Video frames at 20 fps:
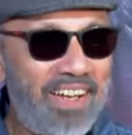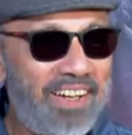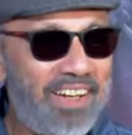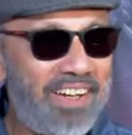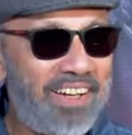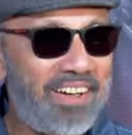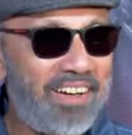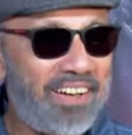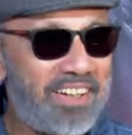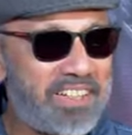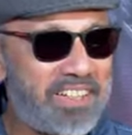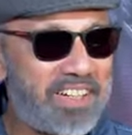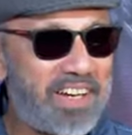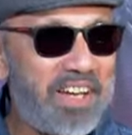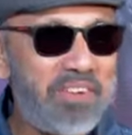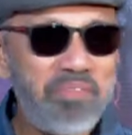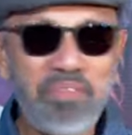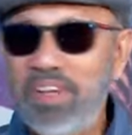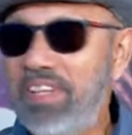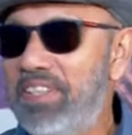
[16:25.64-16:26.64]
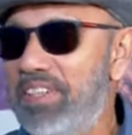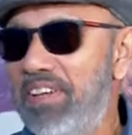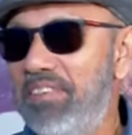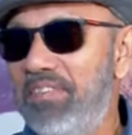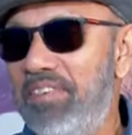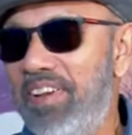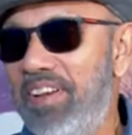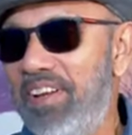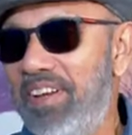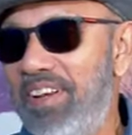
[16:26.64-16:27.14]
I need not strain
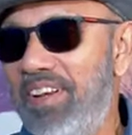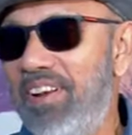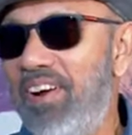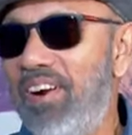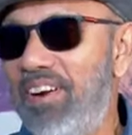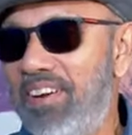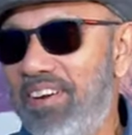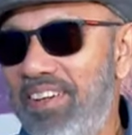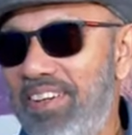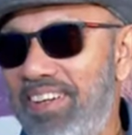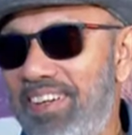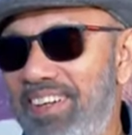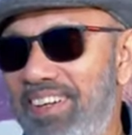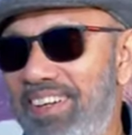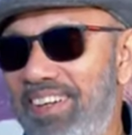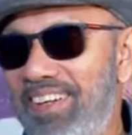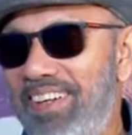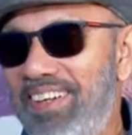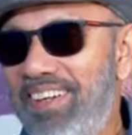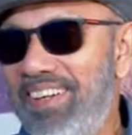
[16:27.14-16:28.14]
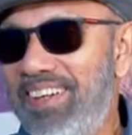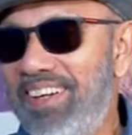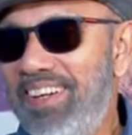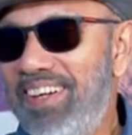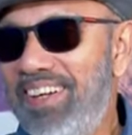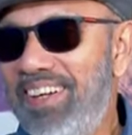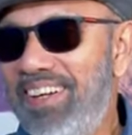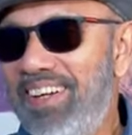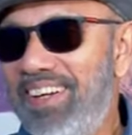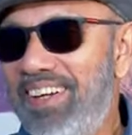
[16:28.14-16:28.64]
myself a lot.
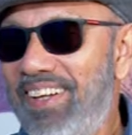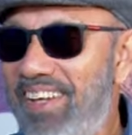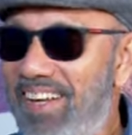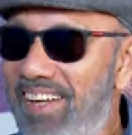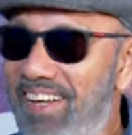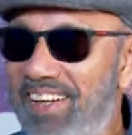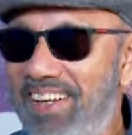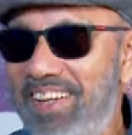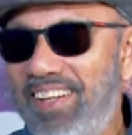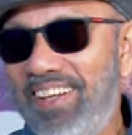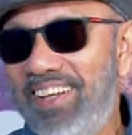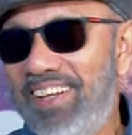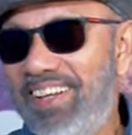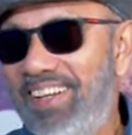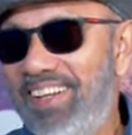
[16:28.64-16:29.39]
Yeah.